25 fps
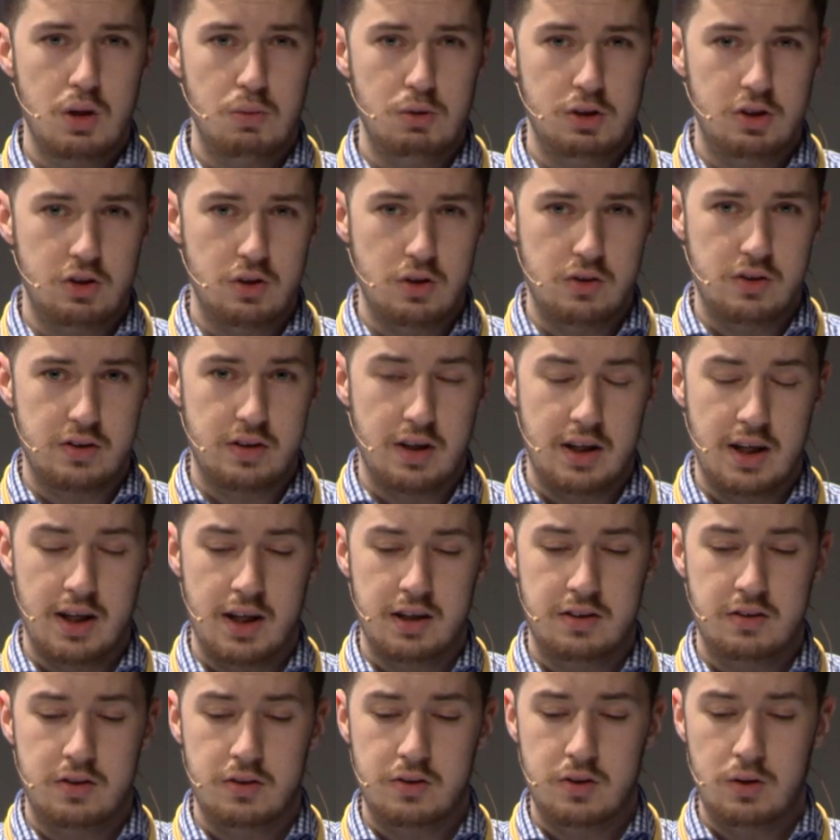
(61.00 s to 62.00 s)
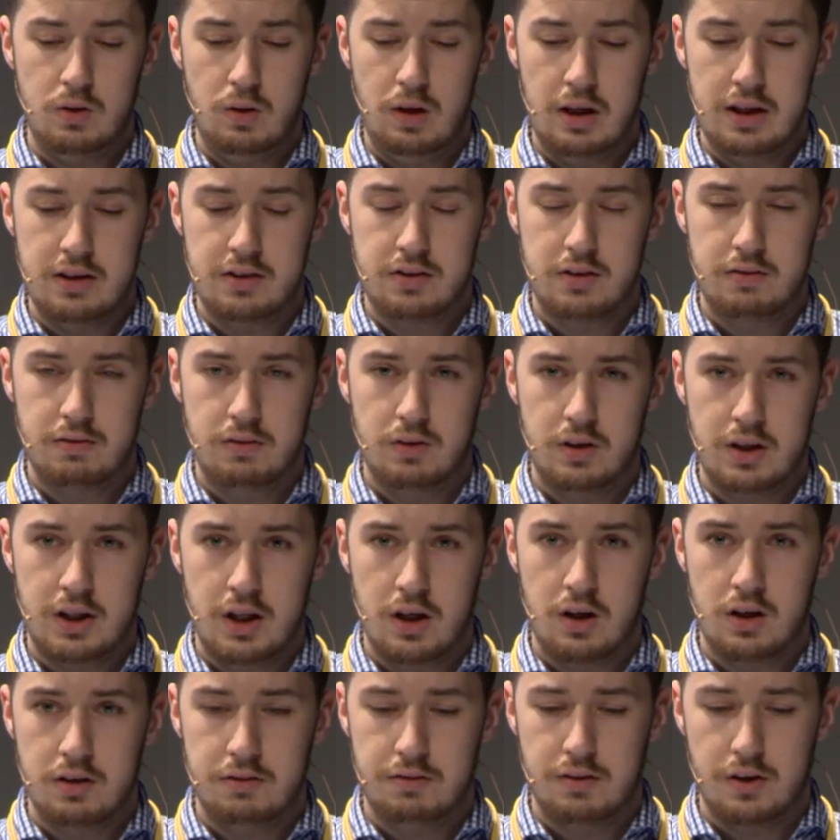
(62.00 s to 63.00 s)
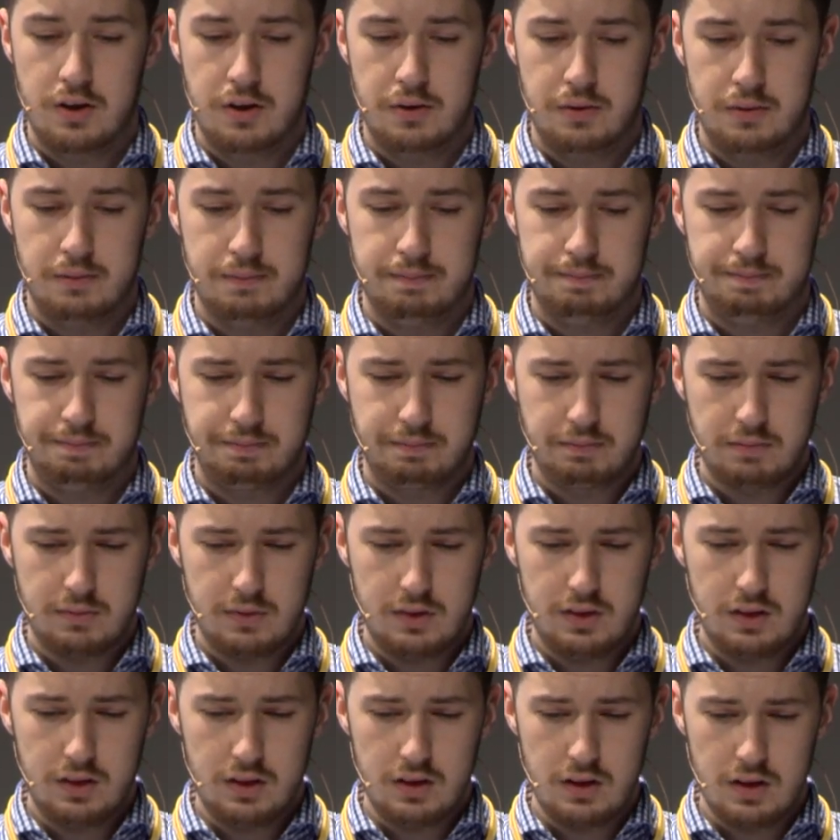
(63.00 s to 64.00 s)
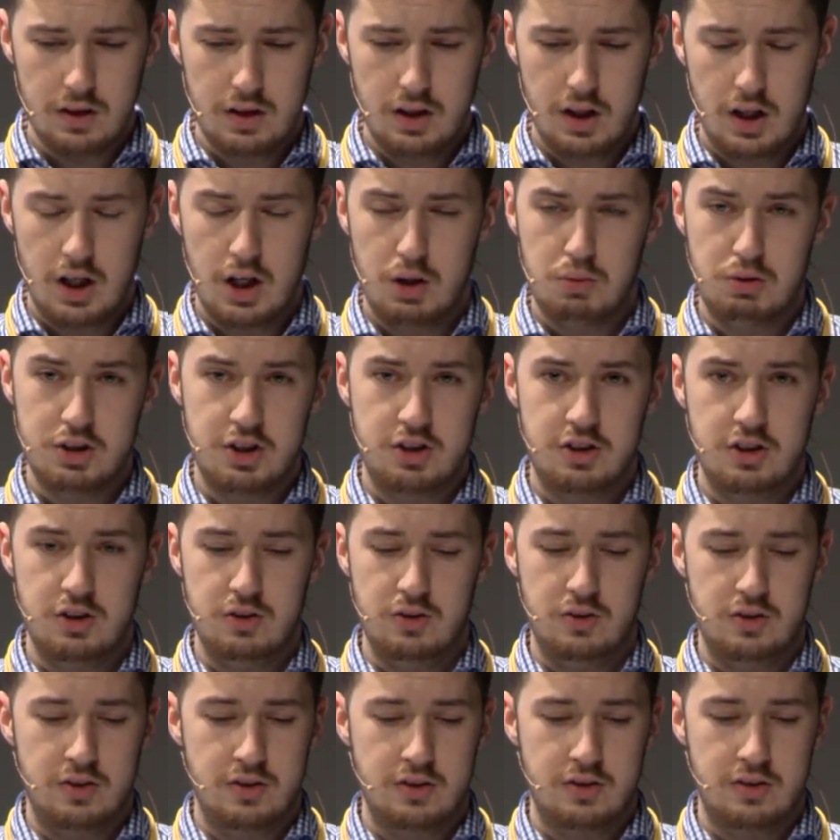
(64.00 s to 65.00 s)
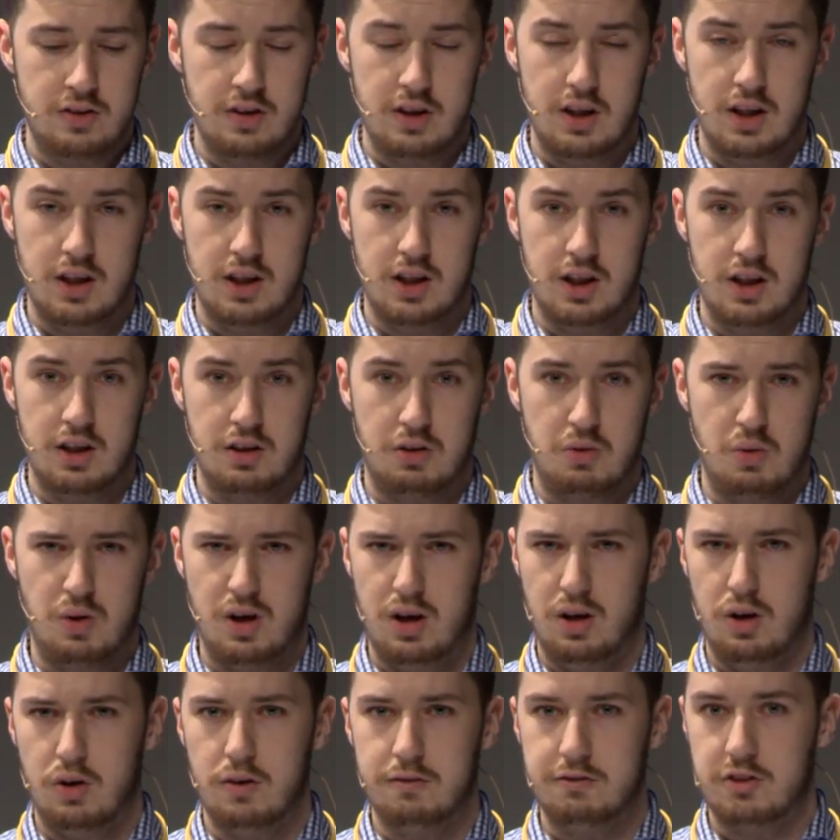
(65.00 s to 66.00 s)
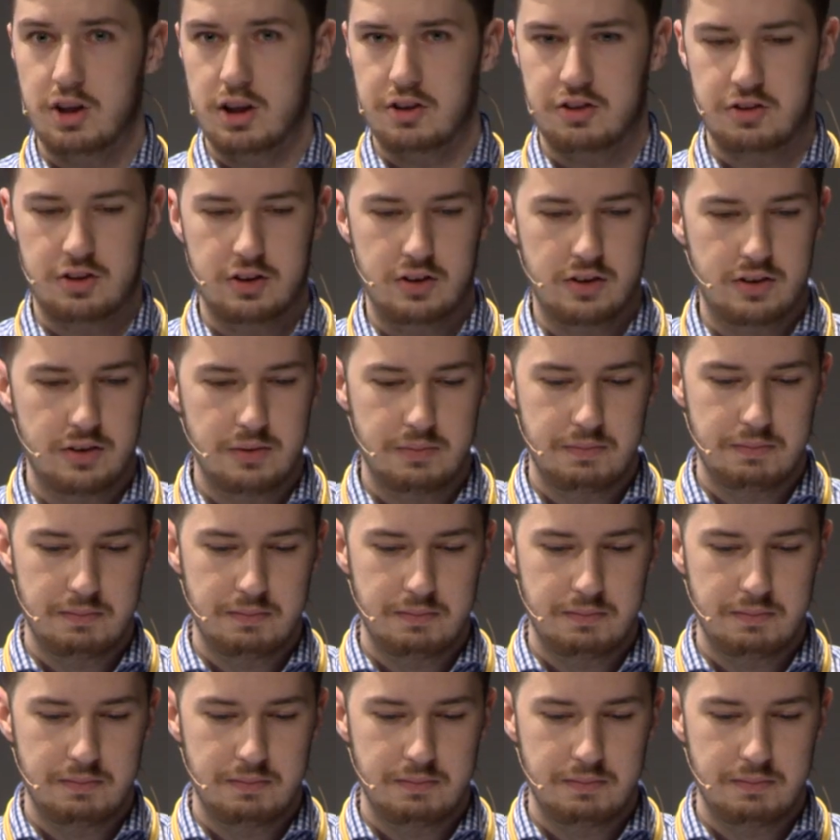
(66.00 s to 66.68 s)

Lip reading: which is a to-do list for the iPhone, which used quite a lot of gestures.